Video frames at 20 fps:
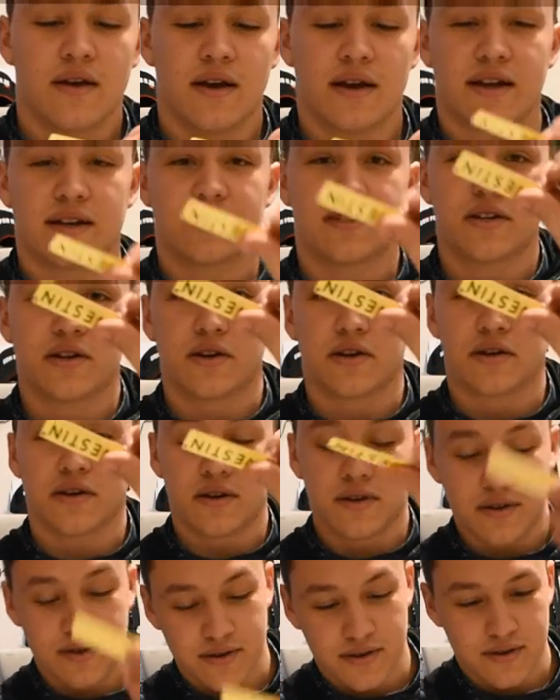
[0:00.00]
I got a sticker.
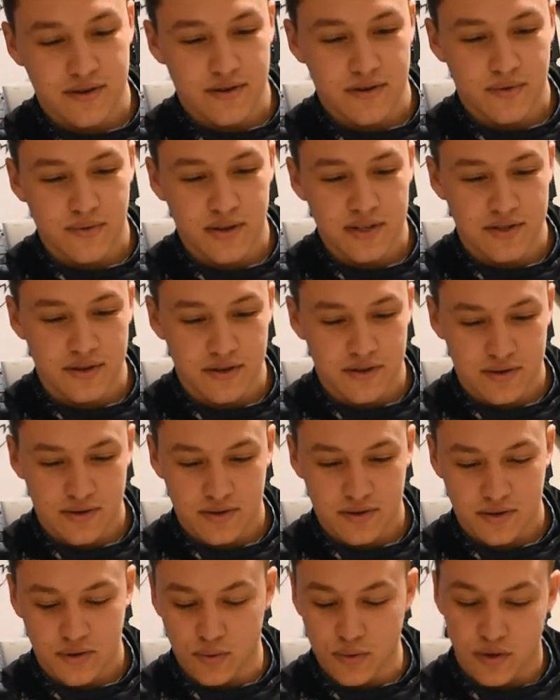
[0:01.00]
Westin.
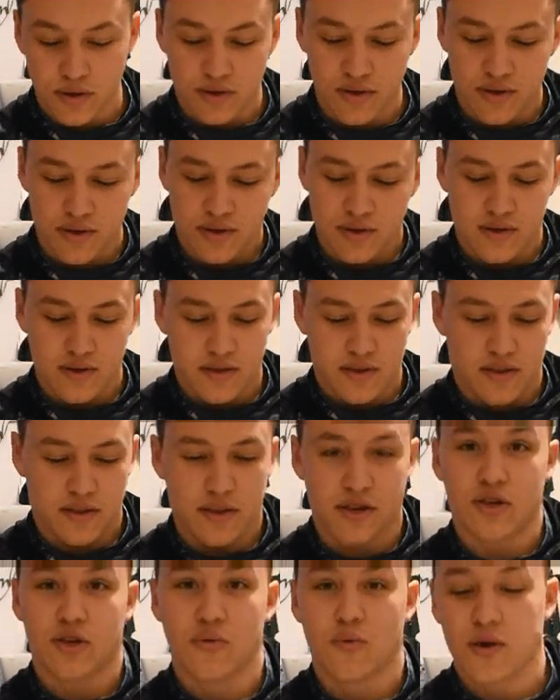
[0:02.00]
Cool.
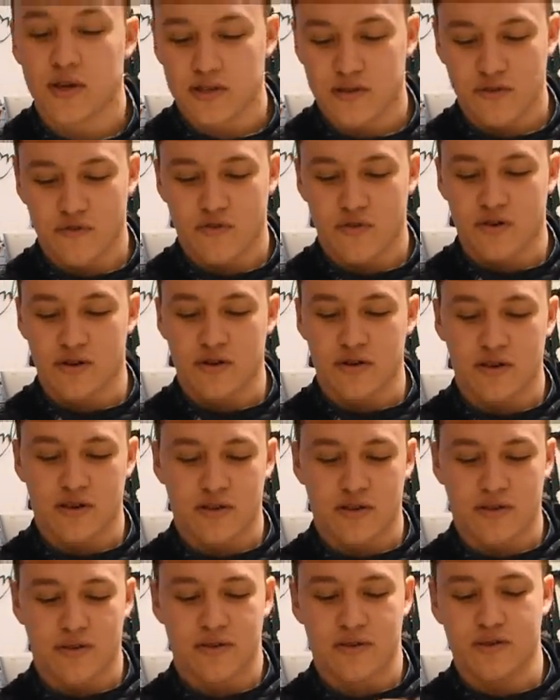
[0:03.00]
Thank you, Westin, for
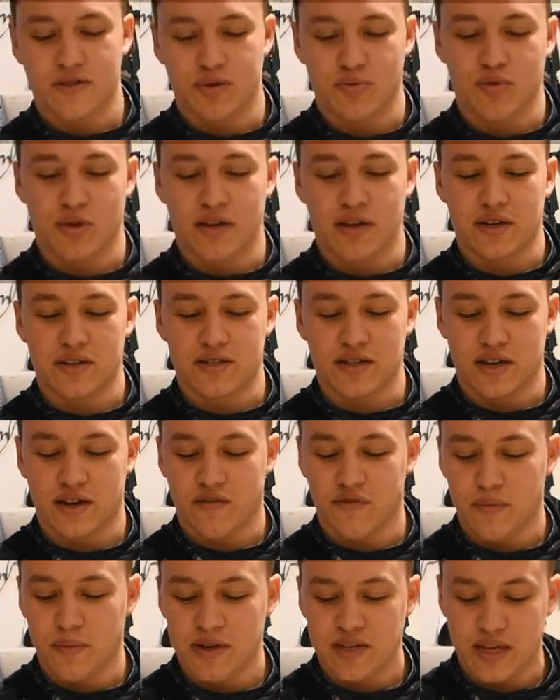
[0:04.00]
supplying a sticker
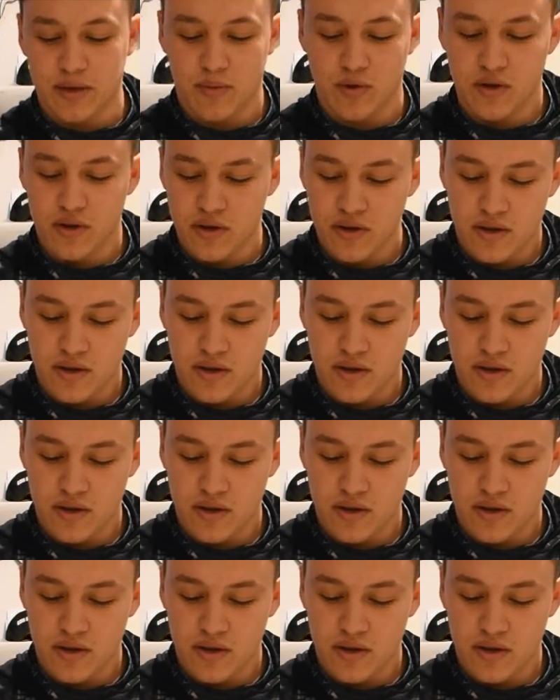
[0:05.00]
for my table.